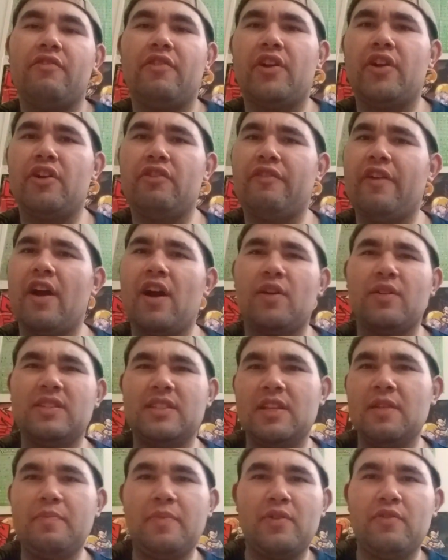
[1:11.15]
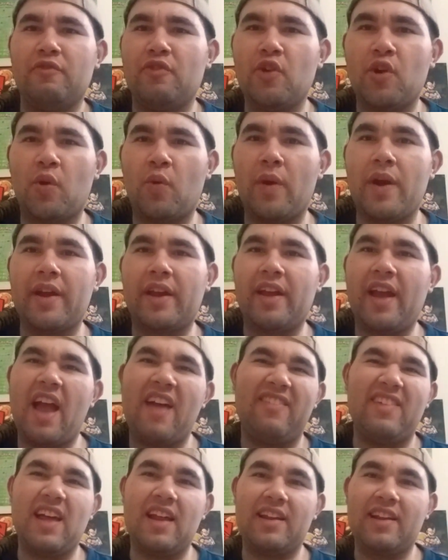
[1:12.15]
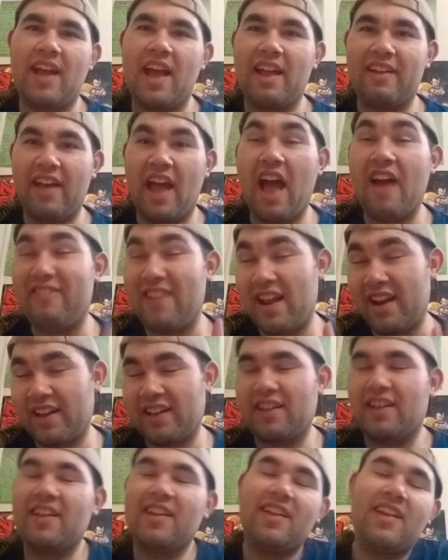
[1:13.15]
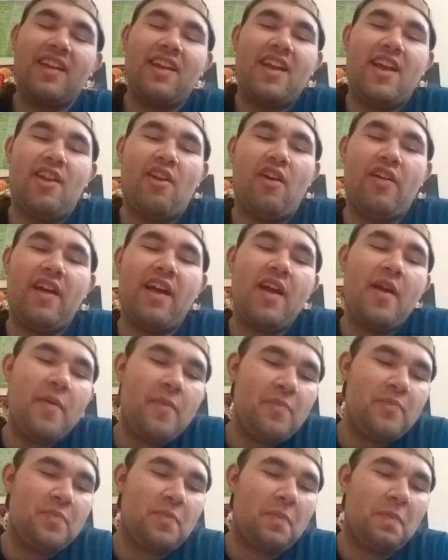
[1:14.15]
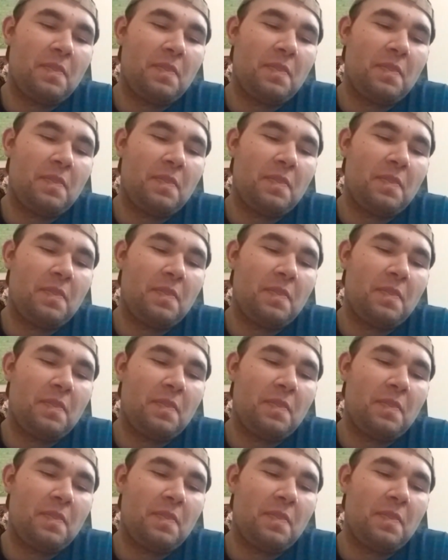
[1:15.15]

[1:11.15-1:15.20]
running around, zipping real quick, athletic, and all that.